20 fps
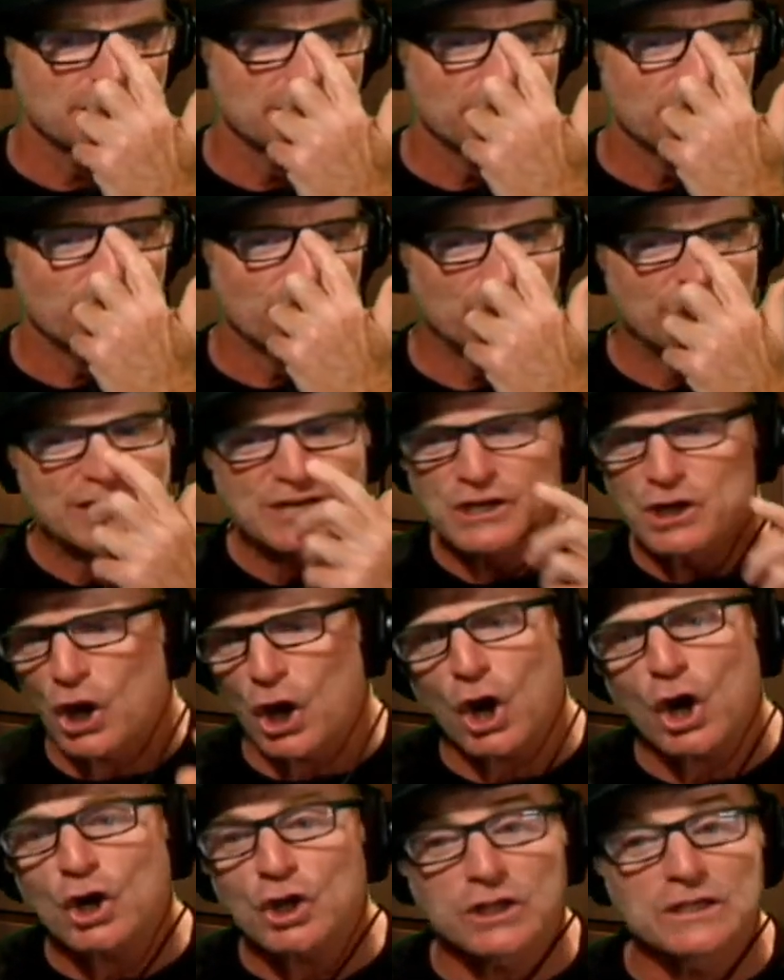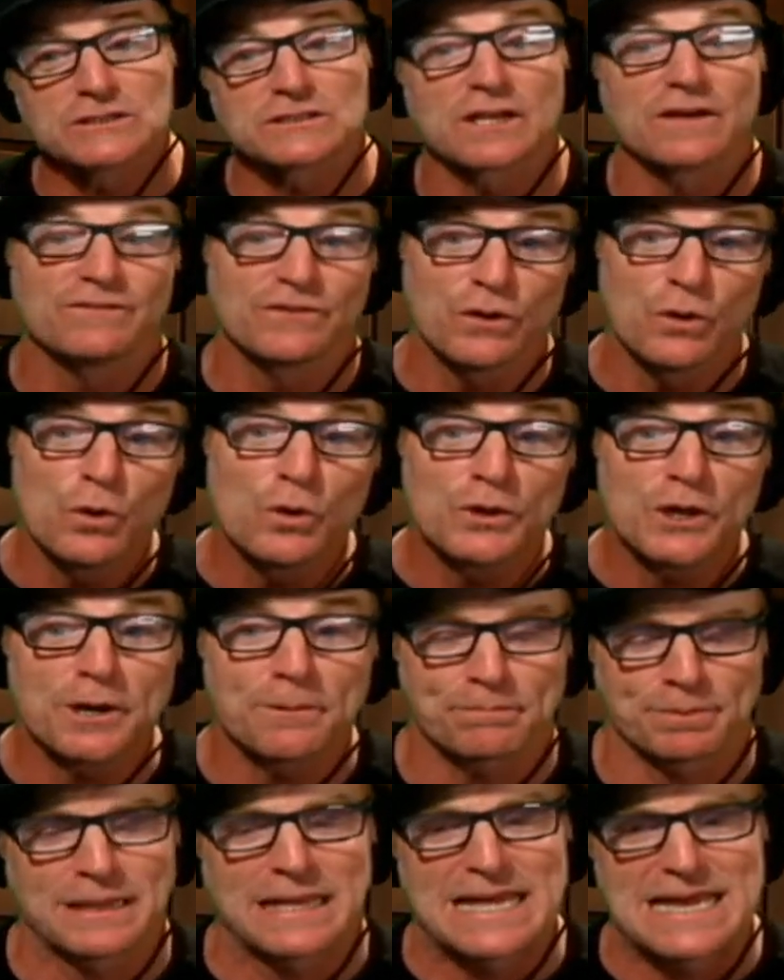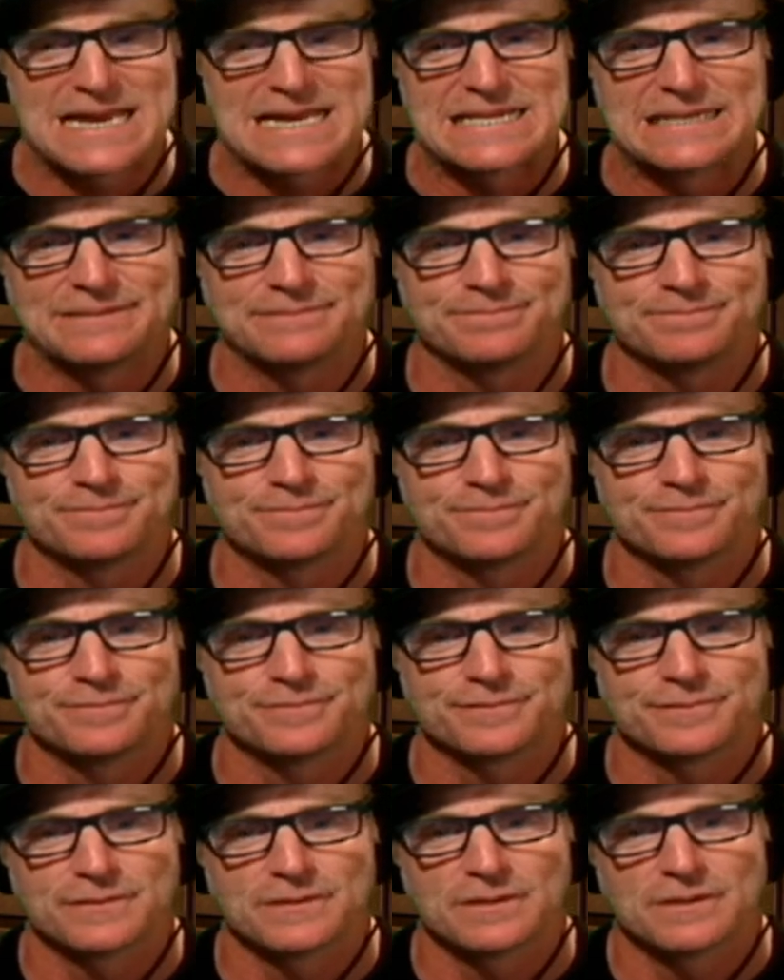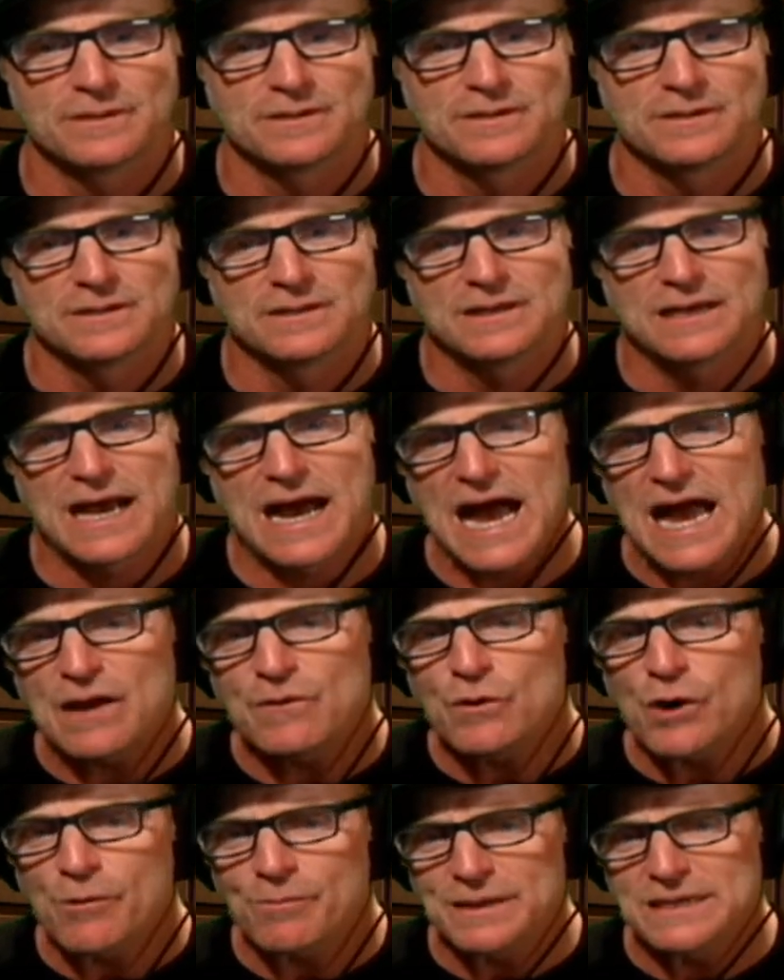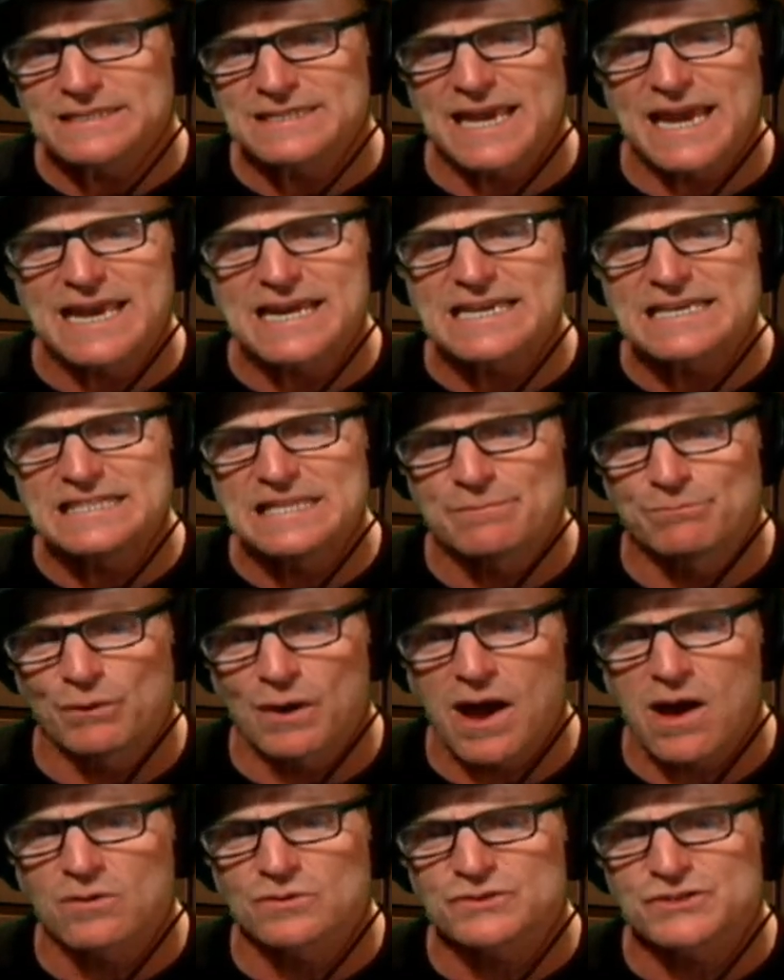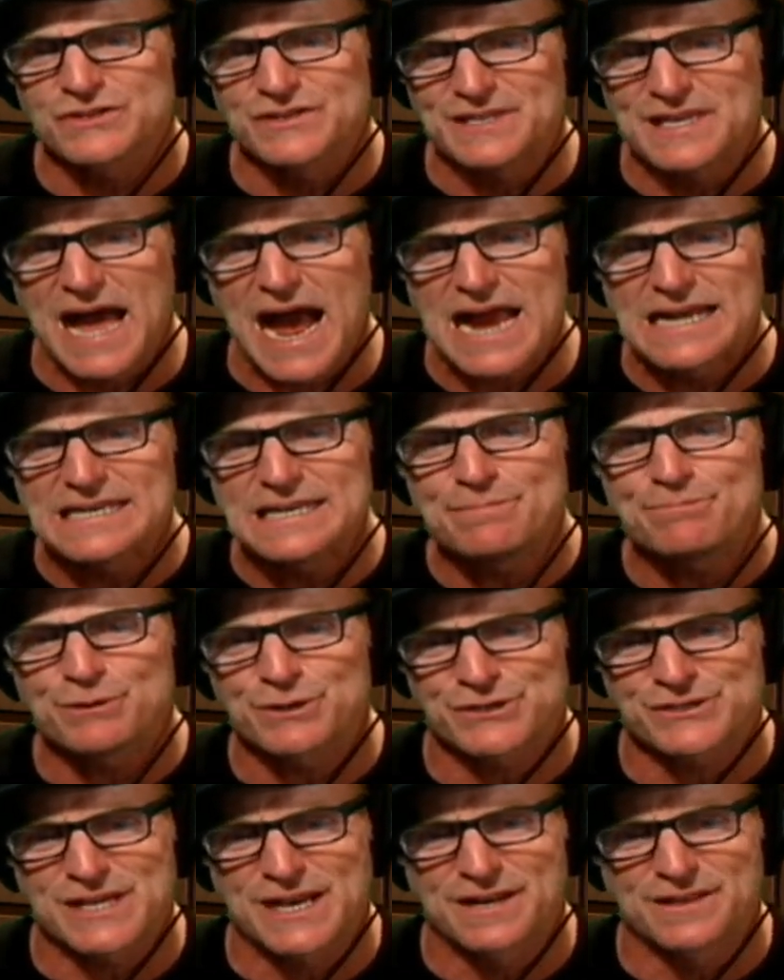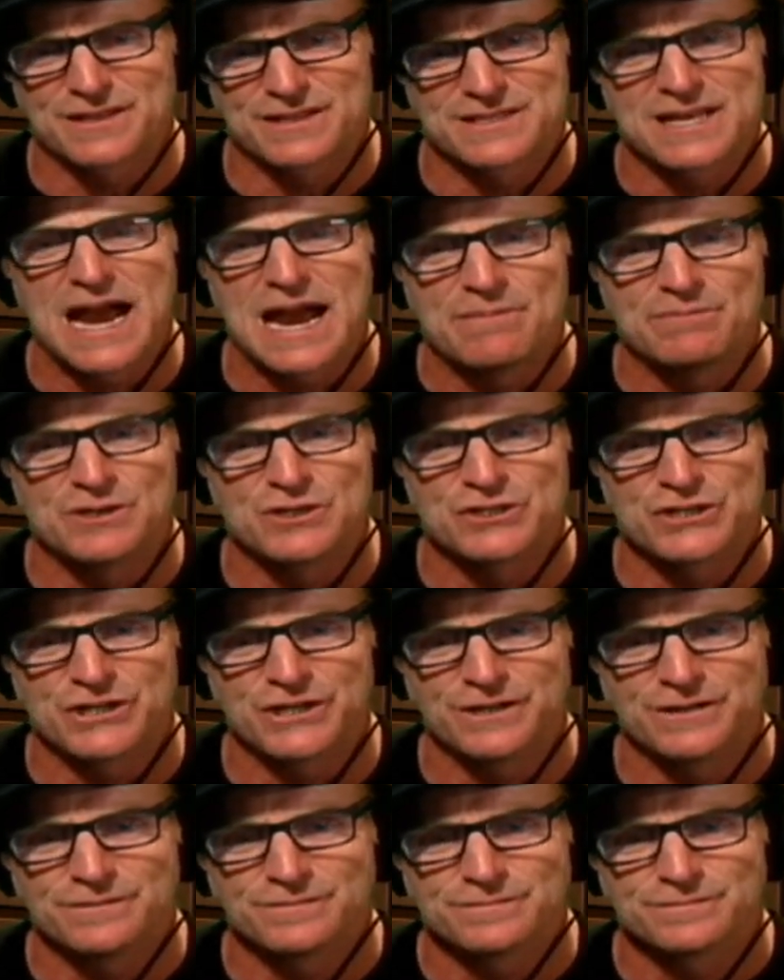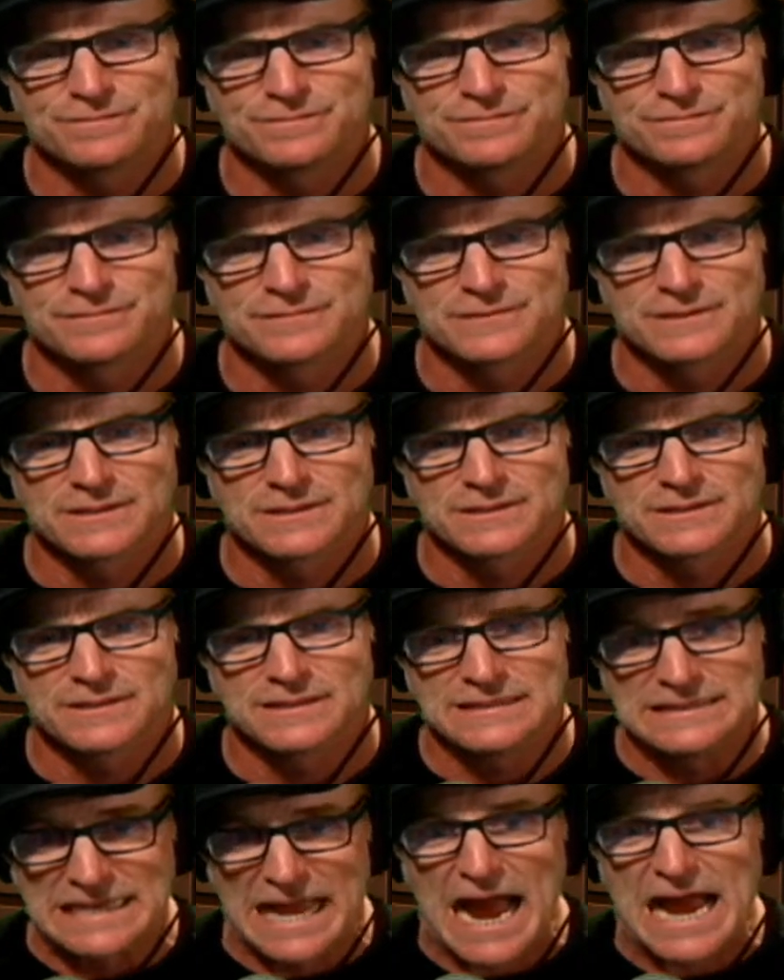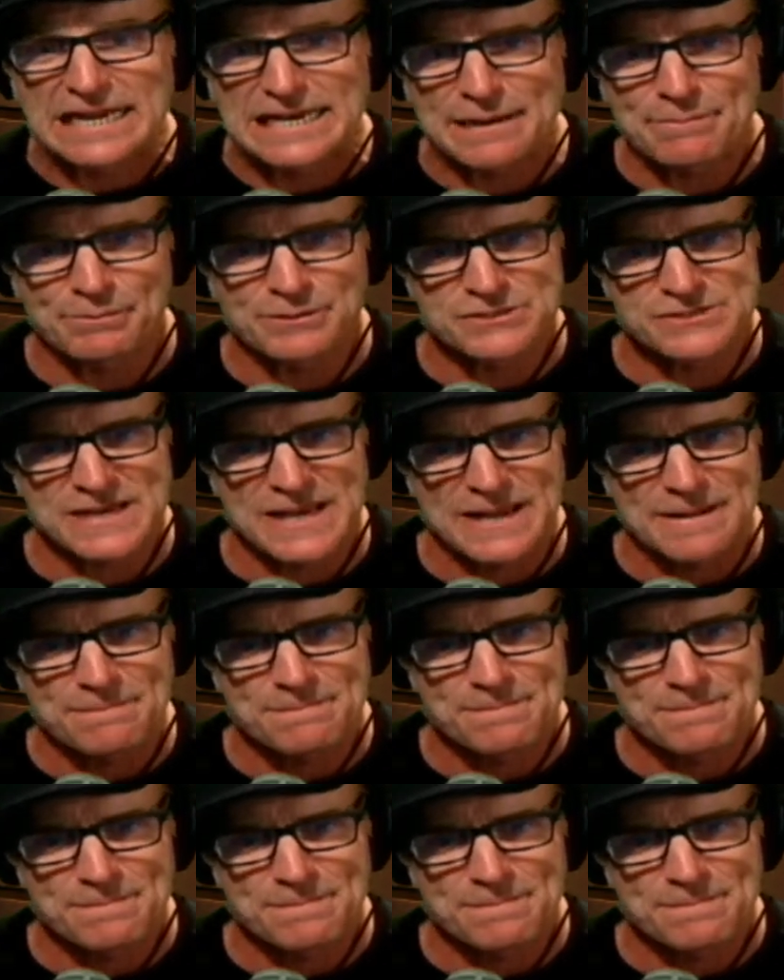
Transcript: regardless of who they're playing, I will be taking the Browns 90% of the time this year. 90%.